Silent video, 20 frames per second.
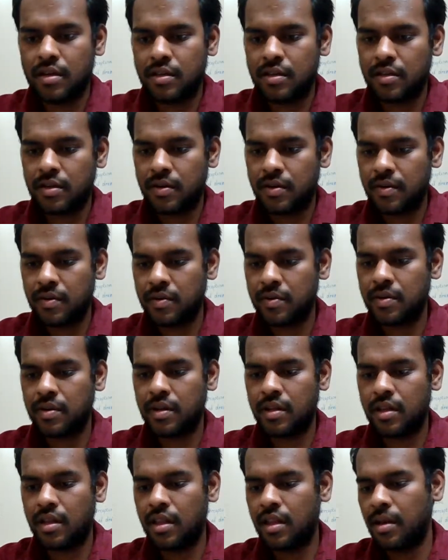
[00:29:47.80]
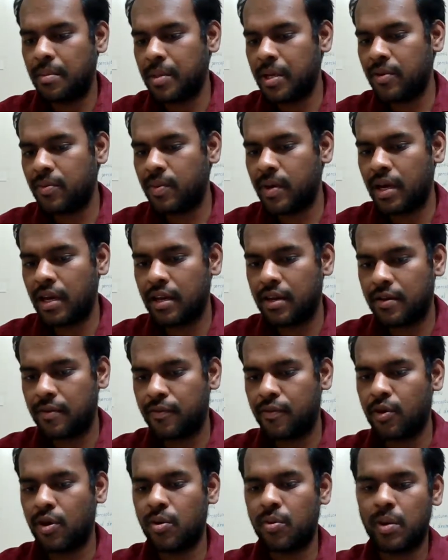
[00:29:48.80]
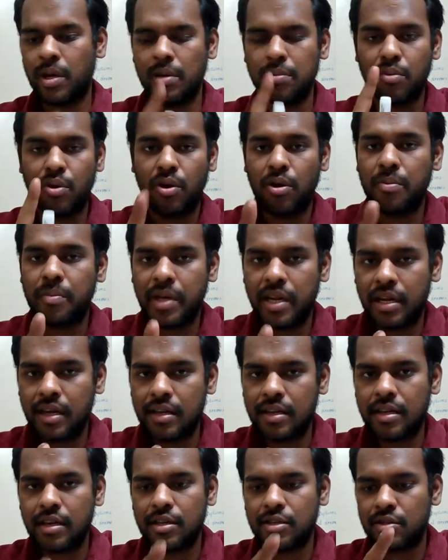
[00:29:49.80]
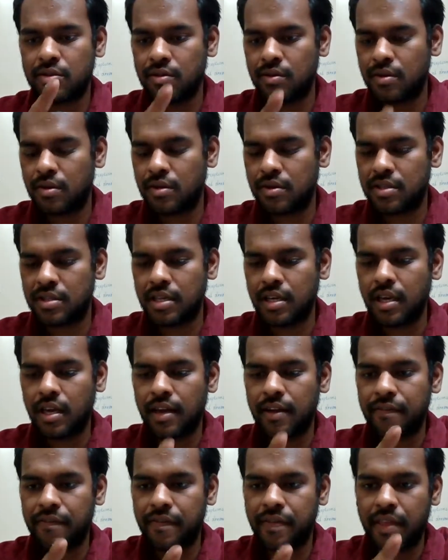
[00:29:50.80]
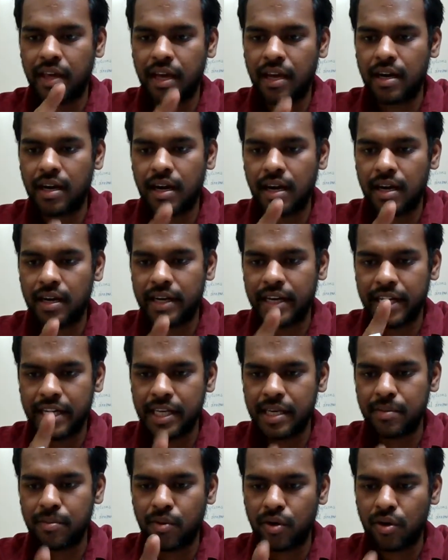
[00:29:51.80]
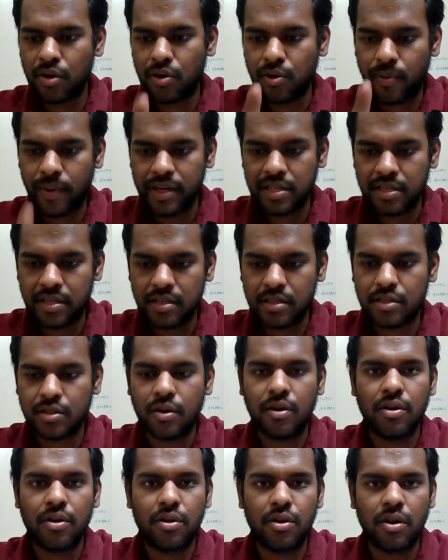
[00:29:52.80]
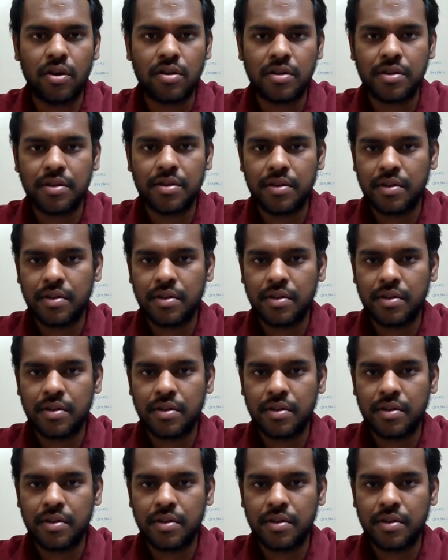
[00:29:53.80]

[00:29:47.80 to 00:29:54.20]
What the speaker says: So let me wait for one more minute to see if there are any more questions or not.